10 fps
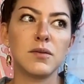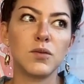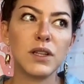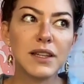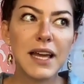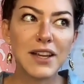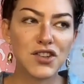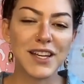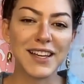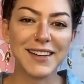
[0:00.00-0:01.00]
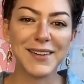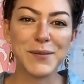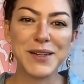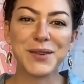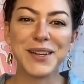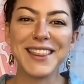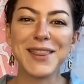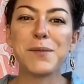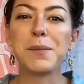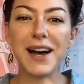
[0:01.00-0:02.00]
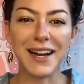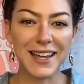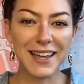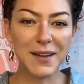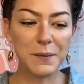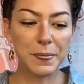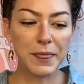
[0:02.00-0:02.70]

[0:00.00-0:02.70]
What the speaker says: relation between the body